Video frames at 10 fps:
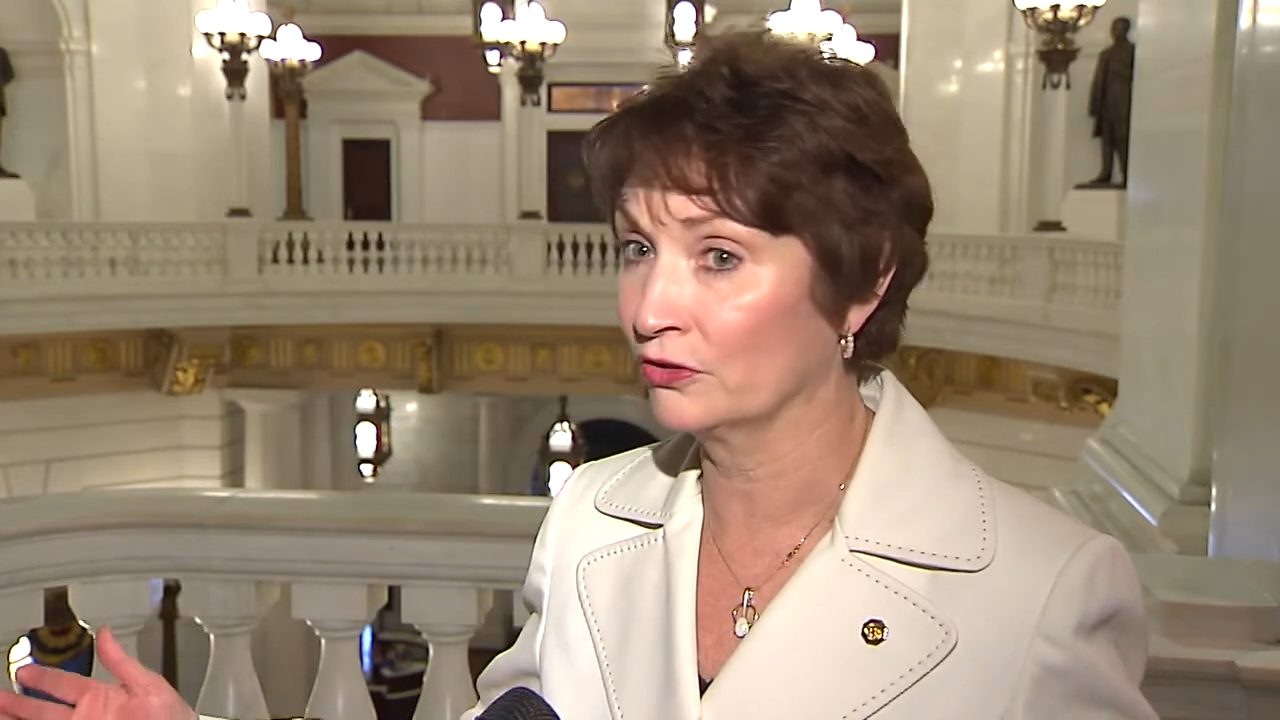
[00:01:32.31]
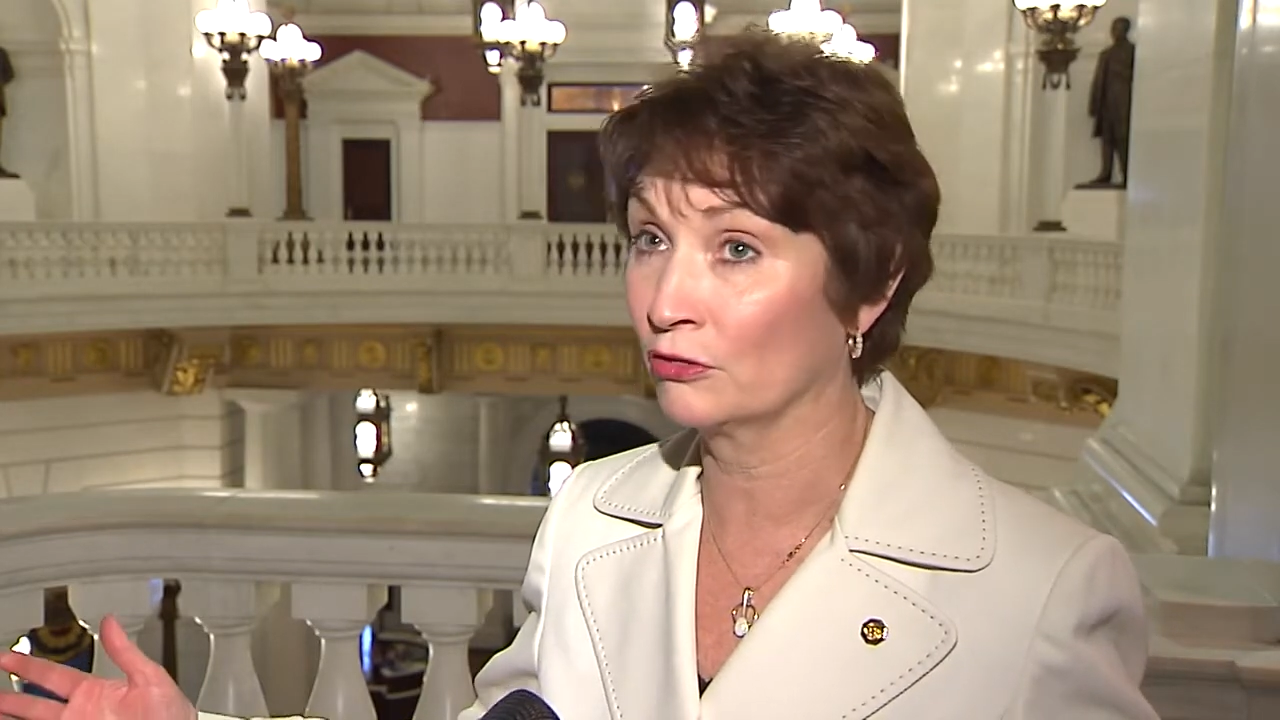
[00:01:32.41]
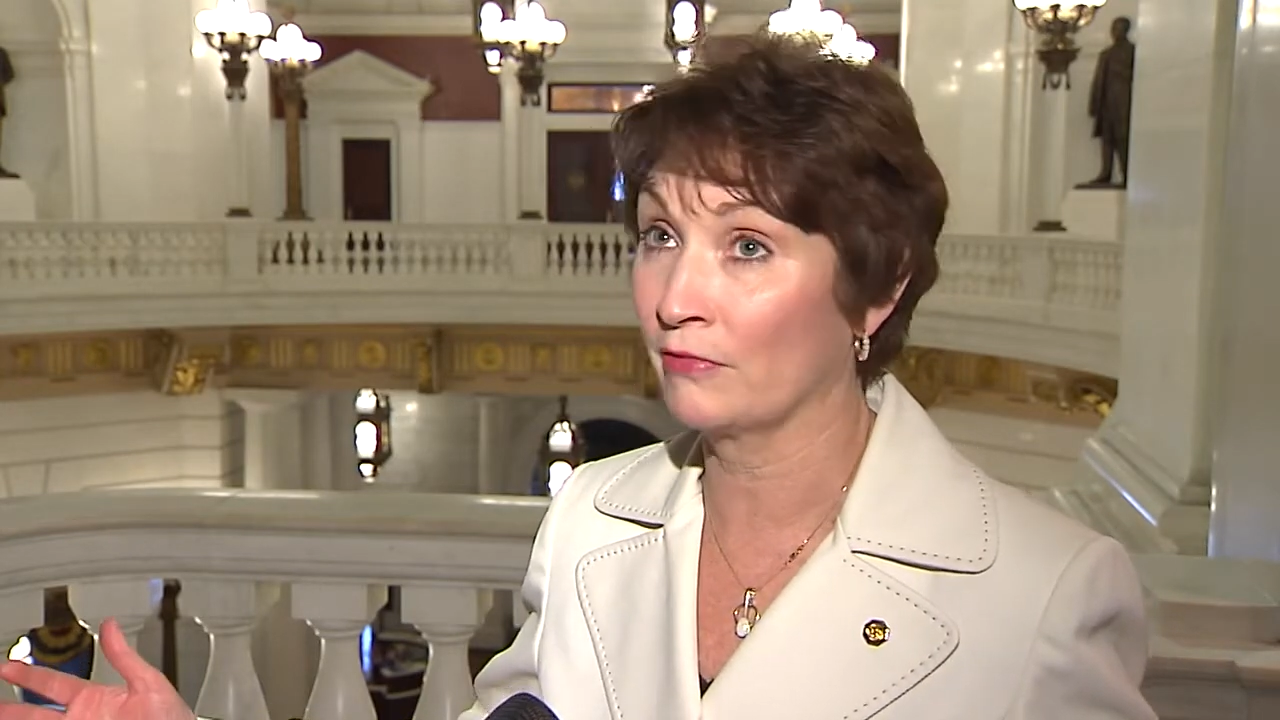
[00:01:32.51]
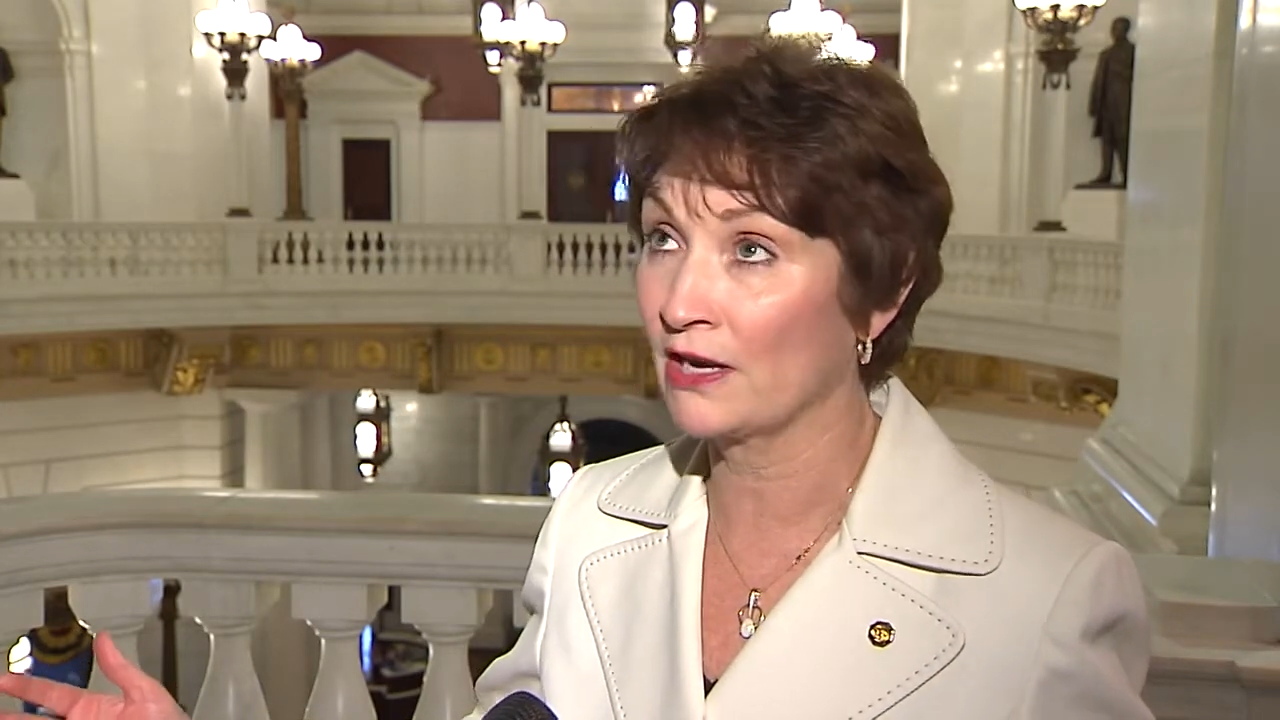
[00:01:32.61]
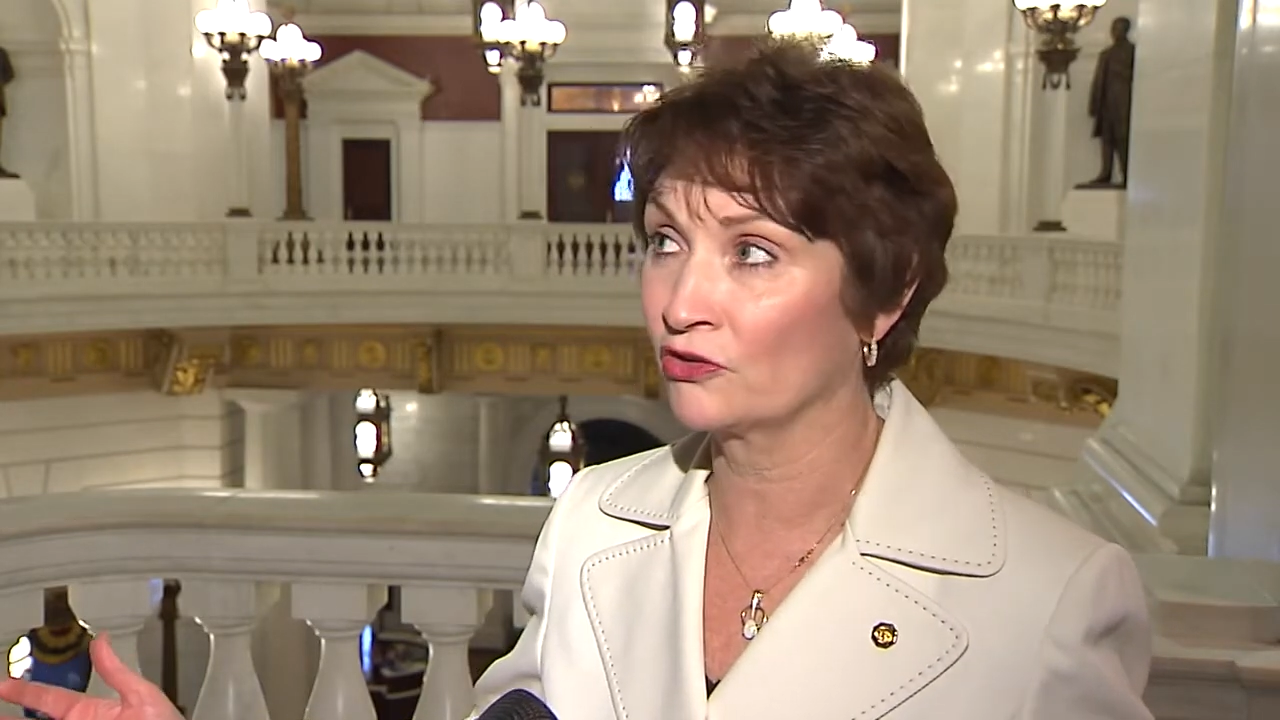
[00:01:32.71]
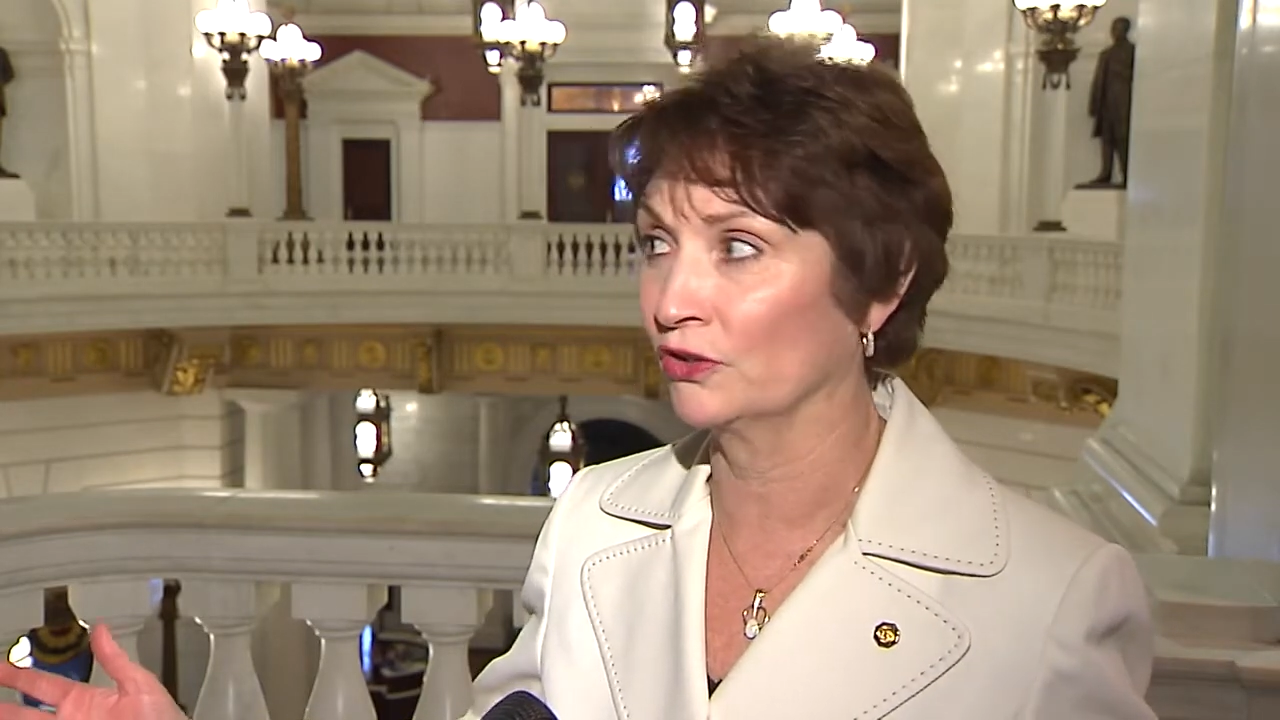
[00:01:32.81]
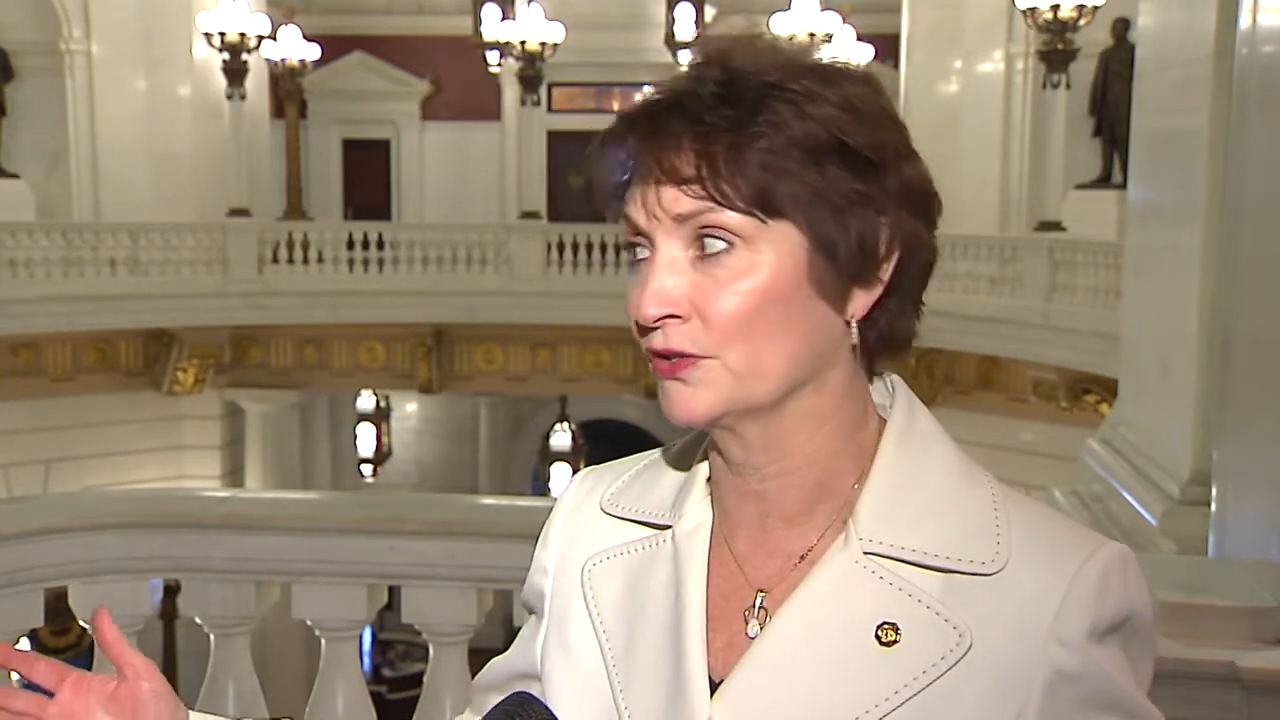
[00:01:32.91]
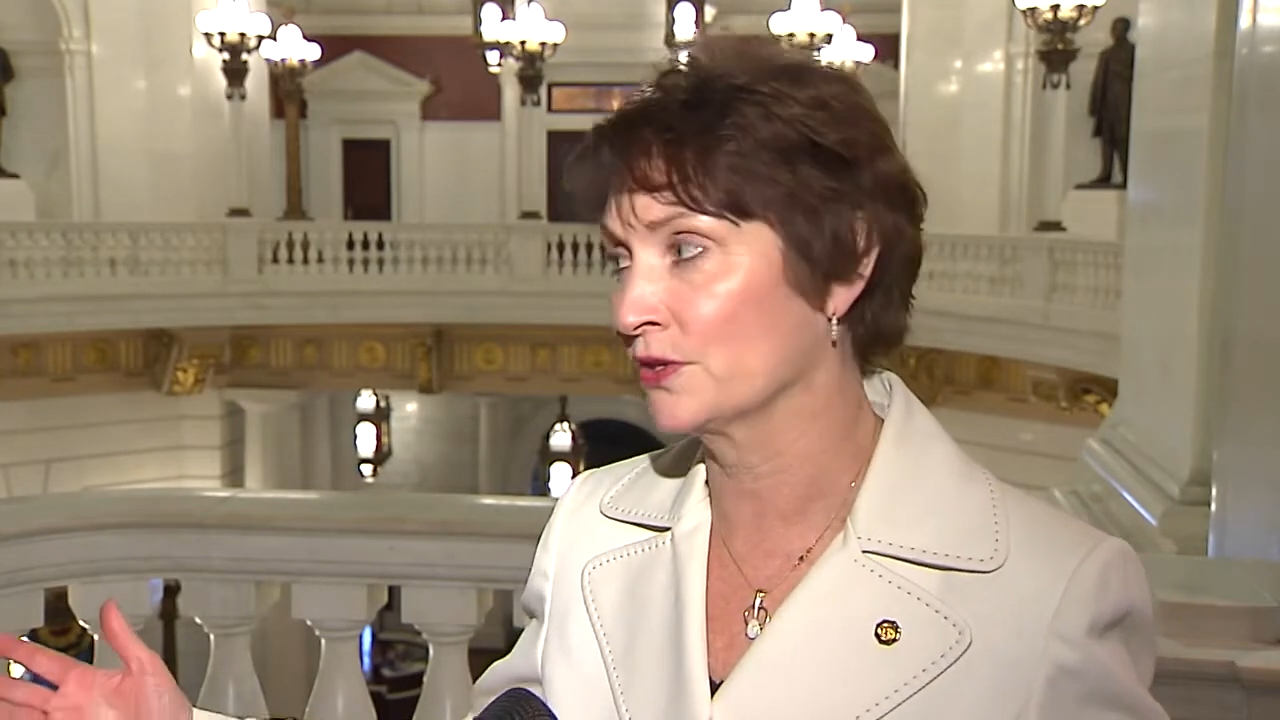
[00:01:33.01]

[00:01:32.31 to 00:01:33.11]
corrections,